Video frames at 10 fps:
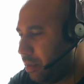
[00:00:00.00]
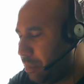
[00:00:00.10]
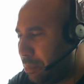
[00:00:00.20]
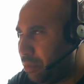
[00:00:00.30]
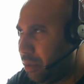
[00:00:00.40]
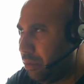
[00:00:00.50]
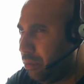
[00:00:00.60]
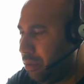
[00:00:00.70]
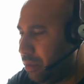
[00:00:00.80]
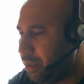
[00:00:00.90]
people that
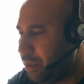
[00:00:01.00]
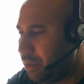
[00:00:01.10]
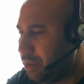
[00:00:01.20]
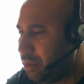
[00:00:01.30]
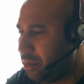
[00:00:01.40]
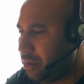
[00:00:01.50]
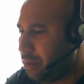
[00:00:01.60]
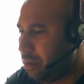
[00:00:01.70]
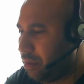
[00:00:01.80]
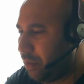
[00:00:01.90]
really
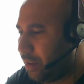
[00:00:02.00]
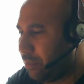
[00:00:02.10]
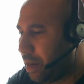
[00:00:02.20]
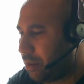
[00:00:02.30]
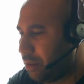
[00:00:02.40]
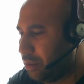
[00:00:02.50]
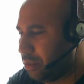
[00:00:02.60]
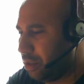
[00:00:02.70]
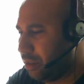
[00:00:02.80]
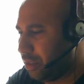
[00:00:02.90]
don't have any background in
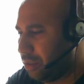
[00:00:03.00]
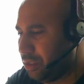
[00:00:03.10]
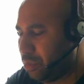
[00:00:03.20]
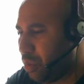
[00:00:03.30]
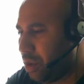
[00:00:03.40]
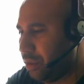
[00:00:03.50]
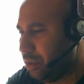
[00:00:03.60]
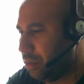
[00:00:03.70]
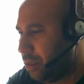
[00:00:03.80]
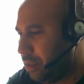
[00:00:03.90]
drawing or just want
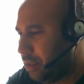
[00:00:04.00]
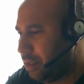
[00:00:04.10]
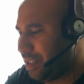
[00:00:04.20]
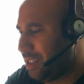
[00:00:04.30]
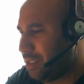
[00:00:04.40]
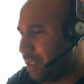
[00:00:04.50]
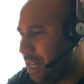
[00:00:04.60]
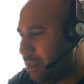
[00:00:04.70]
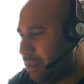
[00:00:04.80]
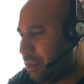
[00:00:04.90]
to kind of see
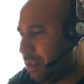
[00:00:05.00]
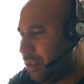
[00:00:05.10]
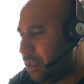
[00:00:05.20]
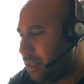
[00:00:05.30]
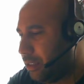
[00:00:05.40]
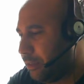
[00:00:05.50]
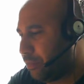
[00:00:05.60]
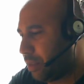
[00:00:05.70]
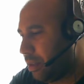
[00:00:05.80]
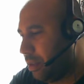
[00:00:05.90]
how it's done.
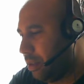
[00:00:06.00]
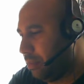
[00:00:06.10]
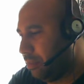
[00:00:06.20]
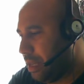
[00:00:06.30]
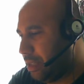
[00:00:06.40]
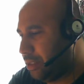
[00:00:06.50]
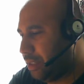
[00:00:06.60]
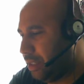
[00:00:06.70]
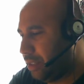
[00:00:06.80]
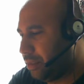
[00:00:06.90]
But as you
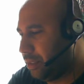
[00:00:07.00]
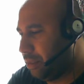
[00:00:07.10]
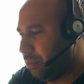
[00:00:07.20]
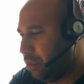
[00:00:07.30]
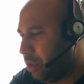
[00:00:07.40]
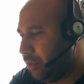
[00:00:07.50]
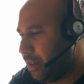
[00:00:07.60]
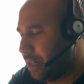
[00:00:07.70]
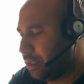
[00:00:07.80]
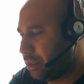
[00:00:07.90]
get more
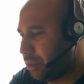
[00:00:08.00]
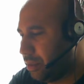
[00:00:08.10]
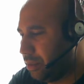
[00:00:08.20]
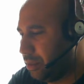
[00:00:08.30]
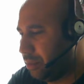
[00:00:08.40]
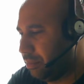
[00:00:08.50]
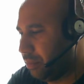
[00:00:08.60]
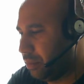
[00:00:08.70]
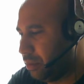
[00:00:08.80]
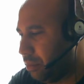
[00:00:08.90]
advanced
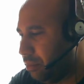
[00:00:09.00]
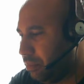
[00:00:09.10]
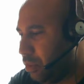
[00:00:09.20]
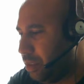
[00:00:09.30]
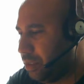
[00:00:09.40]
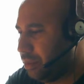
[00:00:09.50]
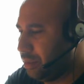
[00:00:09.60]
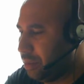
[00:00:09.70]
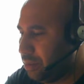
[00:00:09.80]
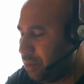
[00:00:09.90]
or more into it,
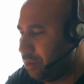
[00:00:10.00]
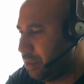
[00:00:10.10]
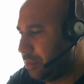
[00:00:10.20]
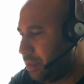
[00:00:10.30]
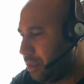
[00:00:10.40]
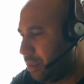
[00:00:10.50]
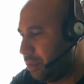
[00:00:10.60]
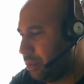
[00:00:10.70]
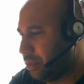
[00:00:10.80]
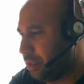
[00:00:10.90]
then sometimes you gotta
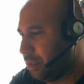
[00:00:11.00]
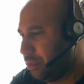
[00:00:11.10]
just